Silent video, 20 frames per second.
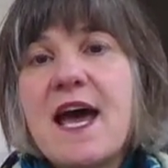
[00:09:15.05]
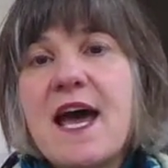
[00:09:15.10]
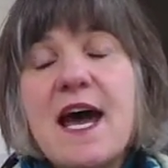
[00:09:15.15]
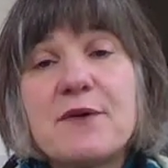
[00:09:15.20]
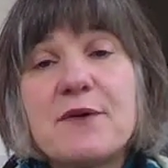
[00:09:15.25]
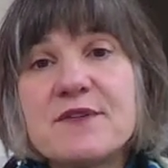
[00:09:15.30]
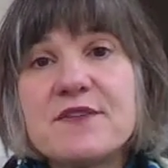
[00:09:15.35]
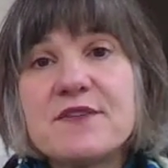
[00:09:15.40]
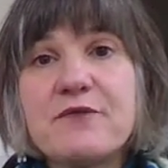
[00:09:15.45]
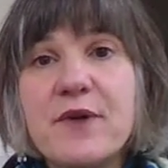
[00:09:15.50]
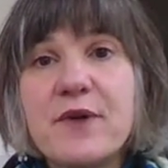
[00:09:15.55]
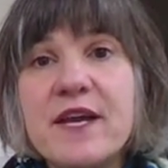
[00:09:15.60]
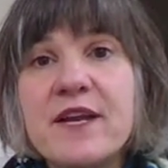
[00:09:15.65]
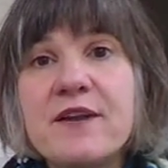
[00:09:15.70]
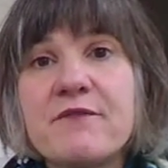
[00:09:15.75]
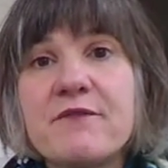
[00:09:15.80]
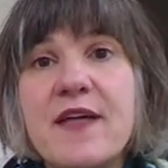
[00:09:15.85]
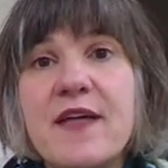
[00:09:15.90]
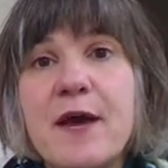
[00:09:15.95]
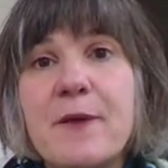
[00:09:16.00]
I was afraid
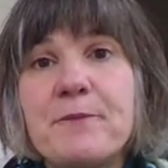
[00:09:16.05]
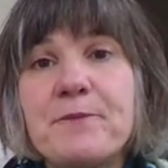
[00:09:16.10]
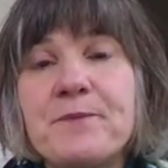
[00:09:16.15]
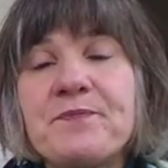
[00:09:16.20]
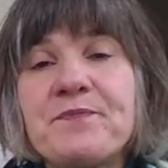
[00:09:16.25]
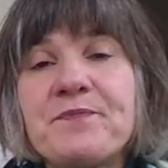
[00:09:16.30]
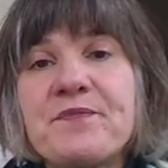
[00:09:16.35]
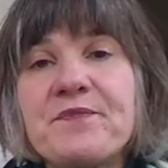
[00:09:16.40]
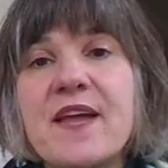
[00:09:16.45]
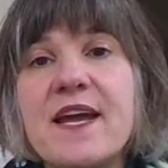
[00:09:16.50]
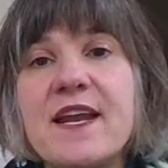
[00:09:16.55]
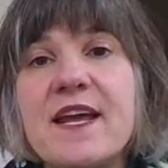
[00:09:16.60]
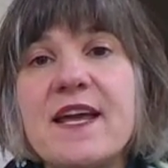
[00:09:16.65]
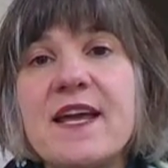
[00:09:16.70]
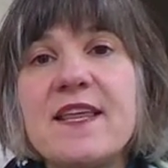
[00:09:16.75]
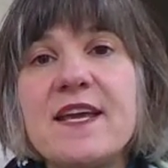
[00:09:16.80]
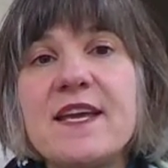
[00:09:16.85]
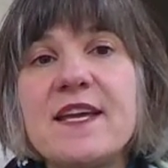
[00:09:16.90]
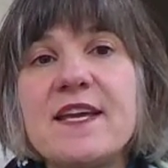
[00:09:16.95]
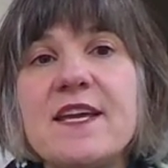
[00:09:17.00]
of them. And I
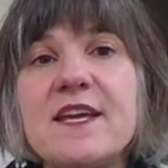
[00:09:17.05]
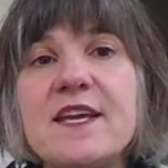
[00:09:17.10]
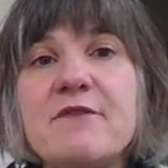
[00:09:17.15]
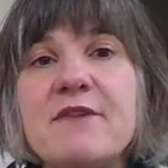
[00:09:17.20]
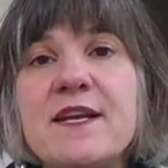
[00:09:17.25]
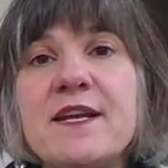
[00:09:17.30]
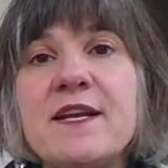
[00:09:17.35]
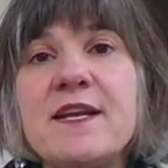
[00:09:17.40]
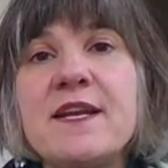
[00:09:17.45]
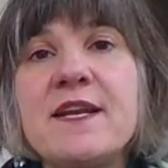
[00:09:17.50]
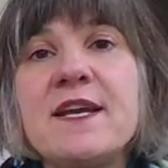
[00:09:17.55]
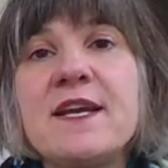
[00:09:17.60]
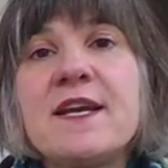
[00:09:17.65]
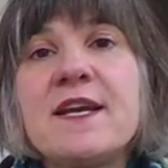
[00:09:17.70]
think even